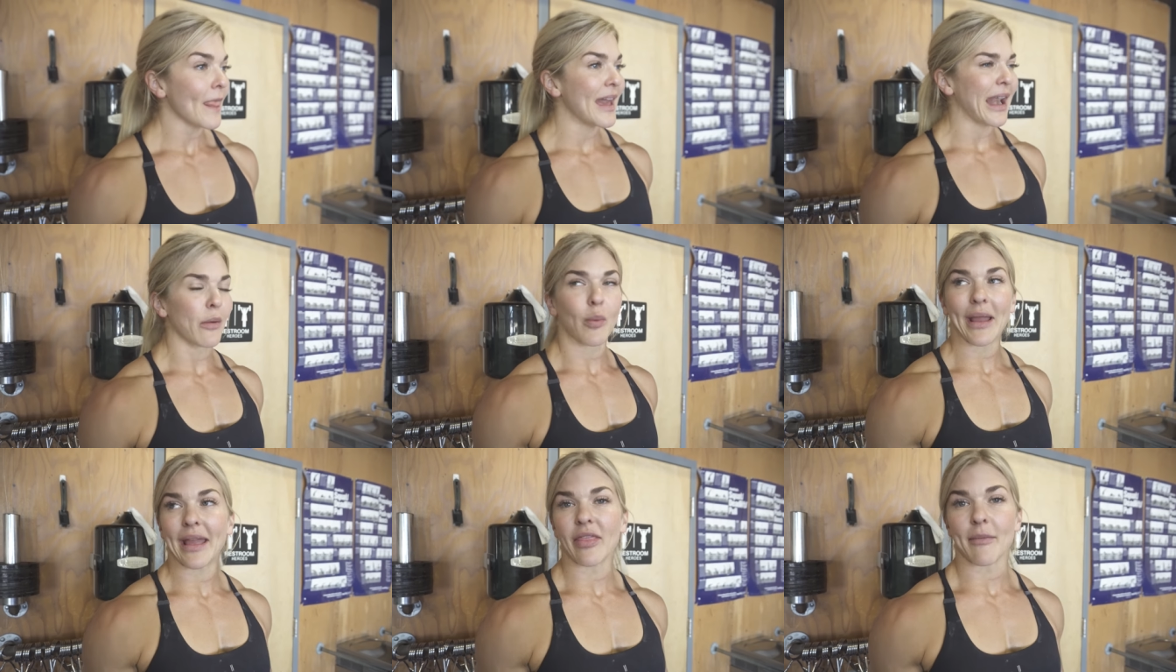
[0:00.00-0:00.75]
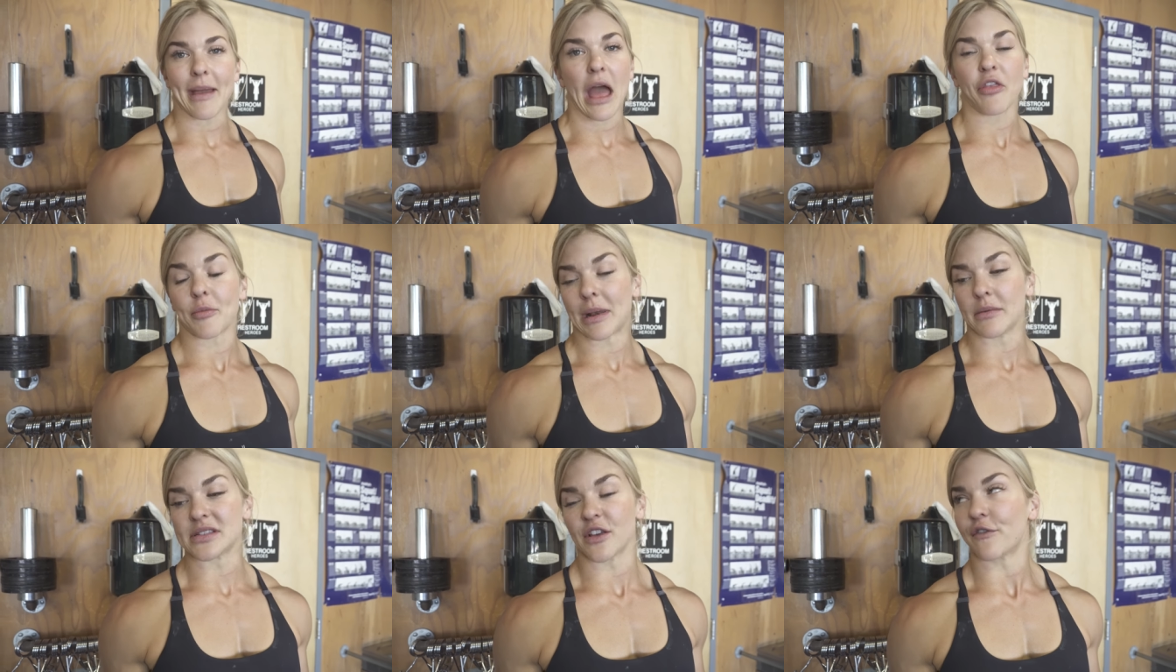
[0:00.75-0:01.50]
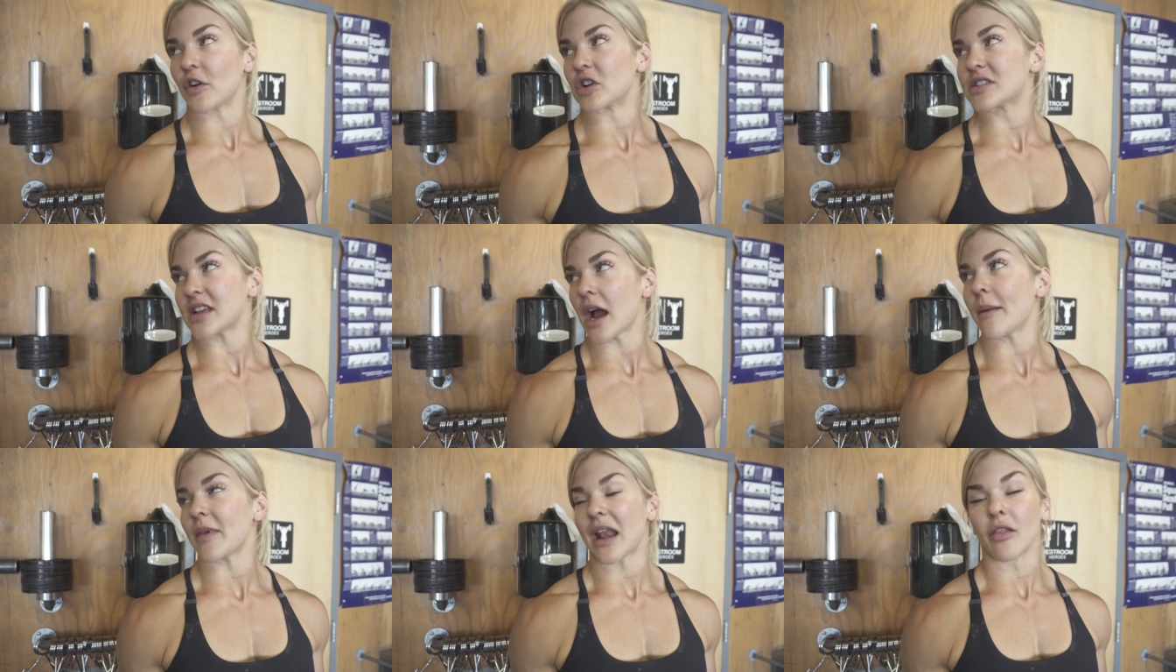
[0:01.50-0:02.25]
And I went in the bathroom, and it was the first
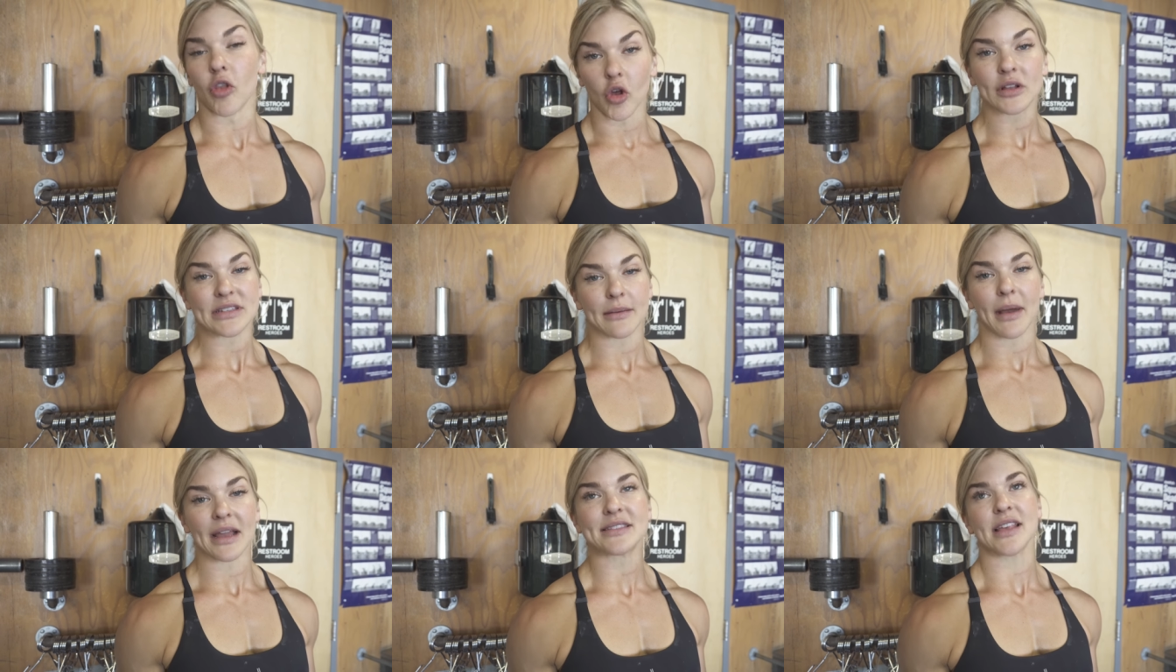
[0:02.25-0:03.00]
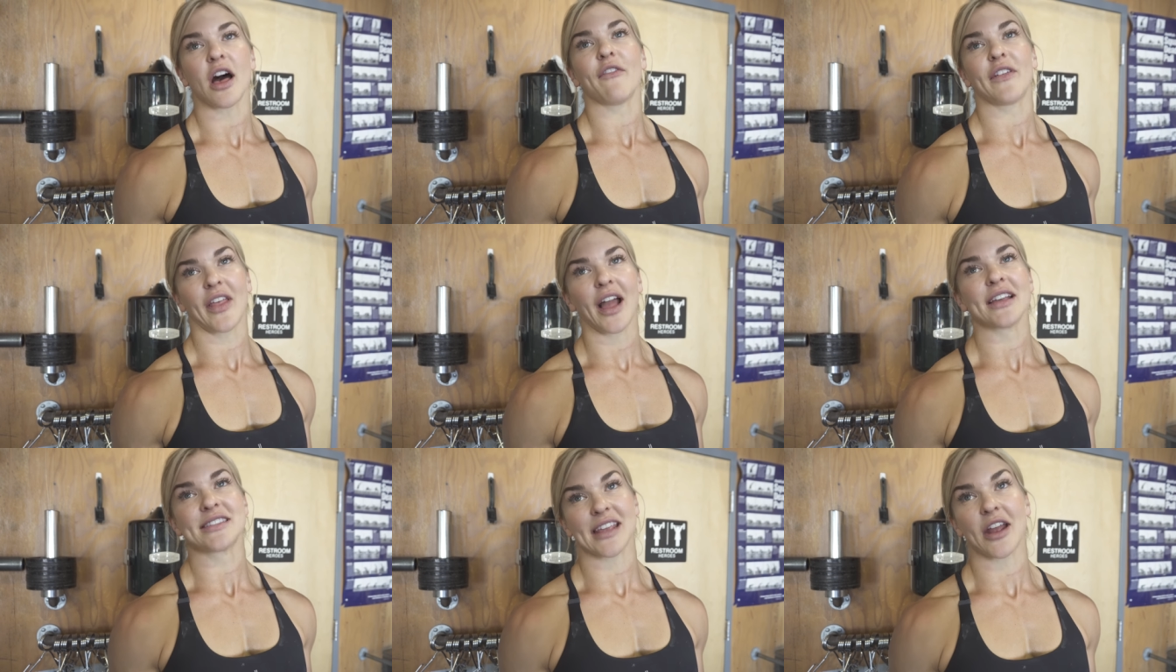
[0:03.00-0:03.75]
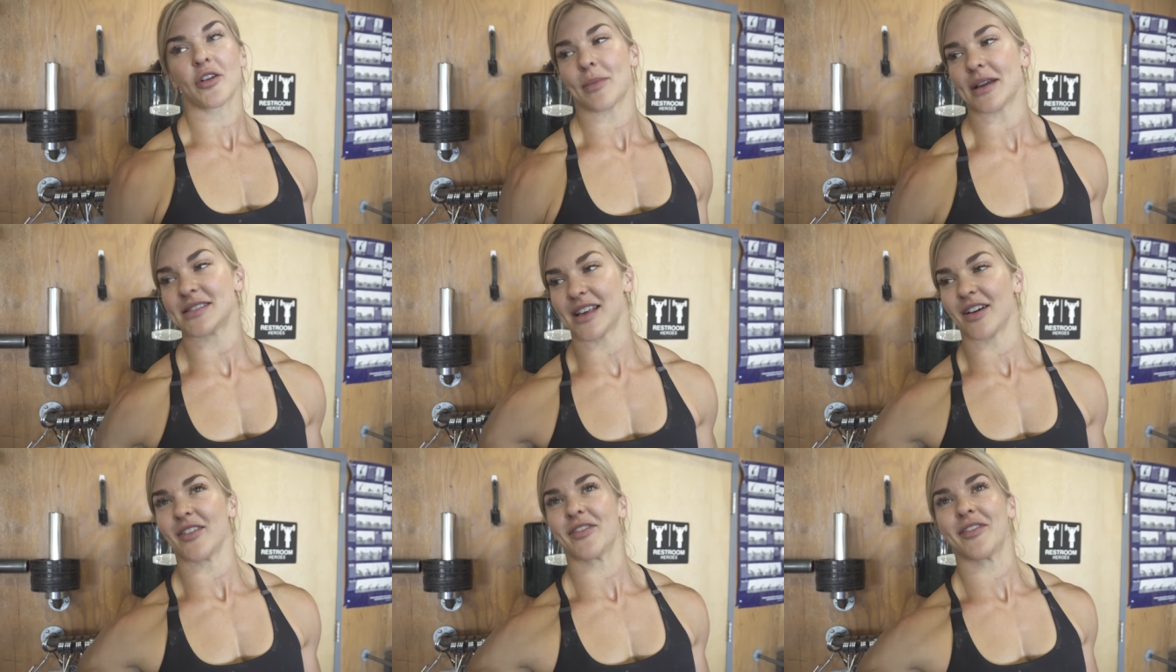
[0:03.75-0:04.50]
time that I looked at myself, and like I scared
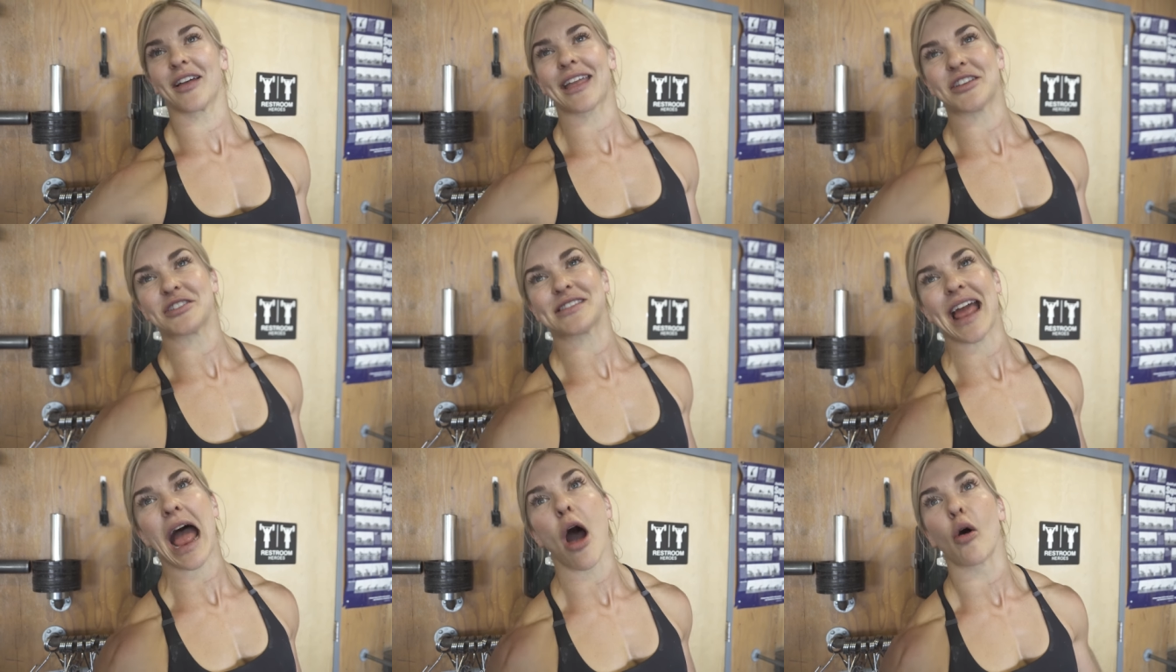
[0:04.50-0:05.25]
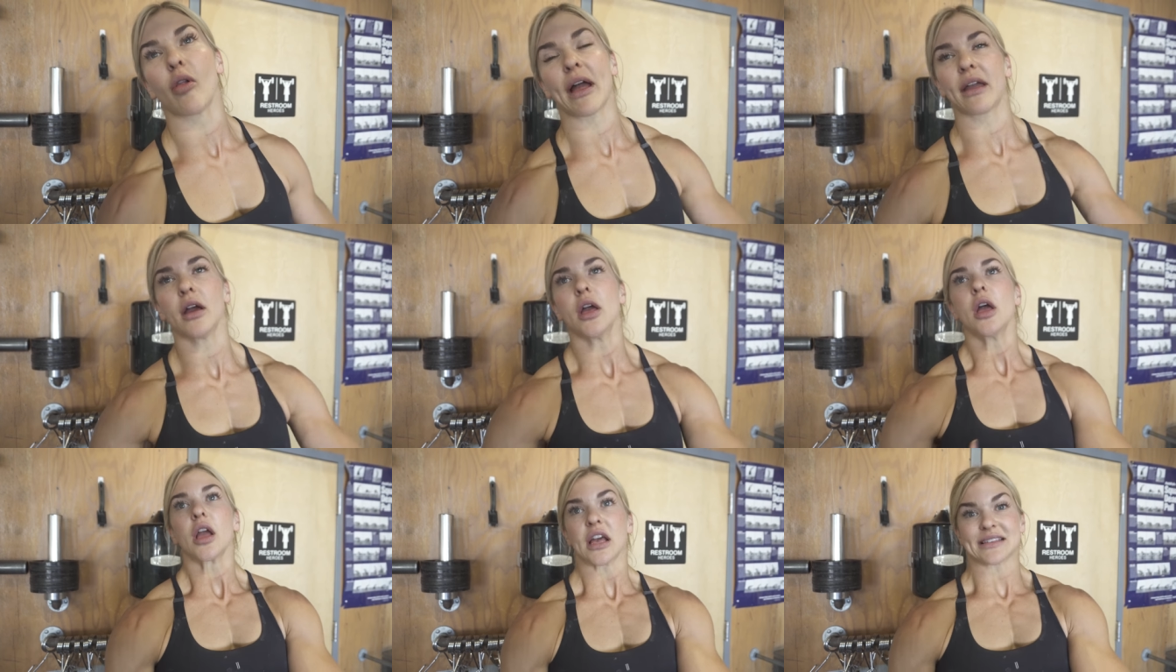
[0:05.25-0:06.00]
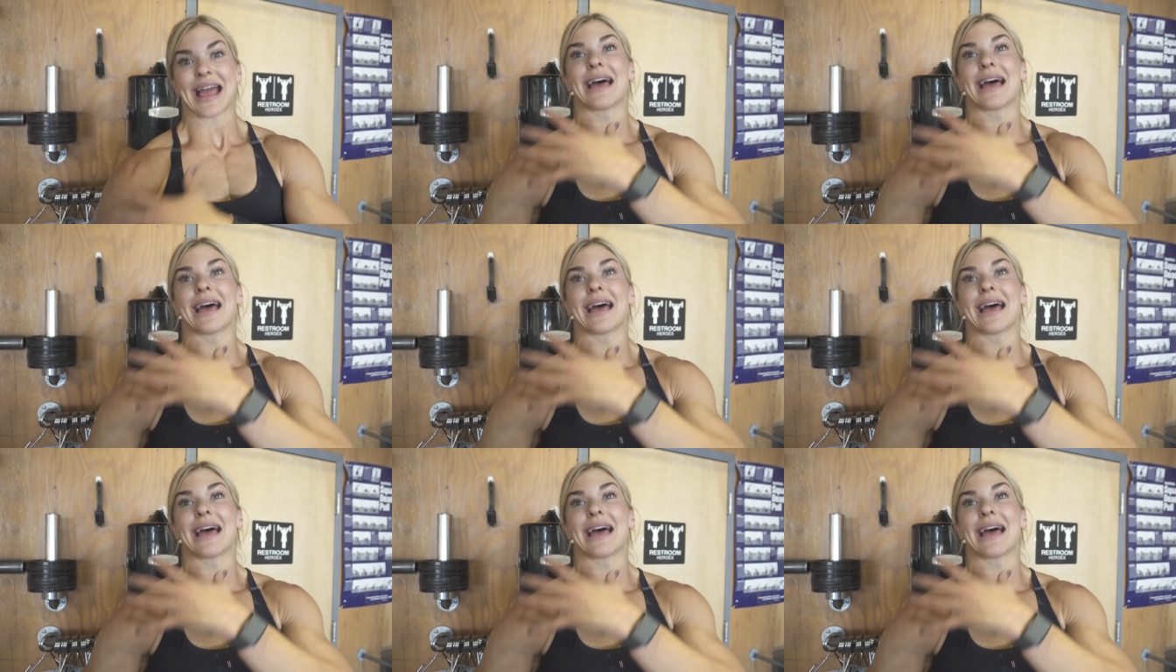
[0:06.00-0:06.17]
myself, like just how like, because